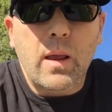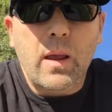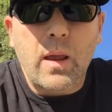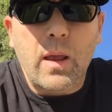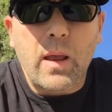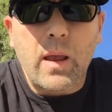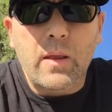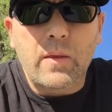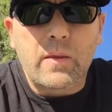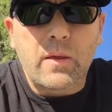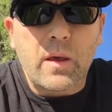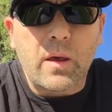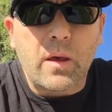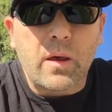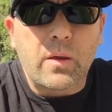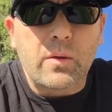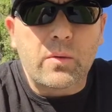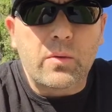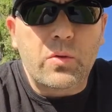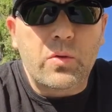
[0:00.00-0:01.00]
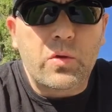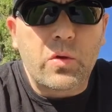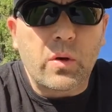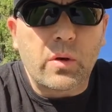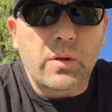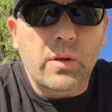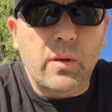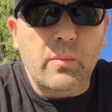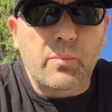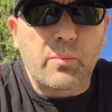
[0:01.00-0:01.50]
It's a
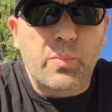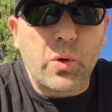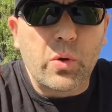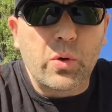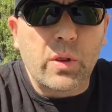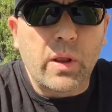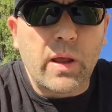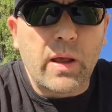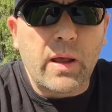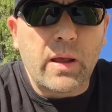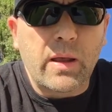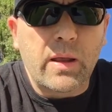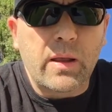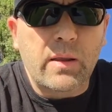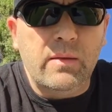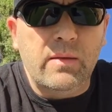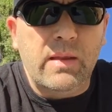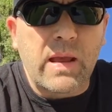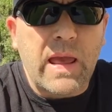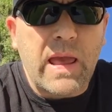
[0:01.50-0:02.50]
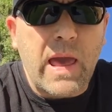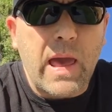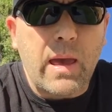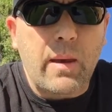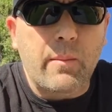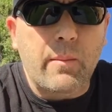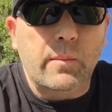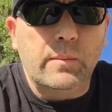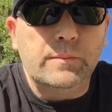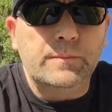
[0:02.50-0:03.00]
chocolate Bhutlah
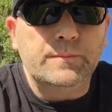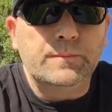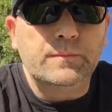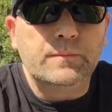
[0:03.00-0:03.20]
DM.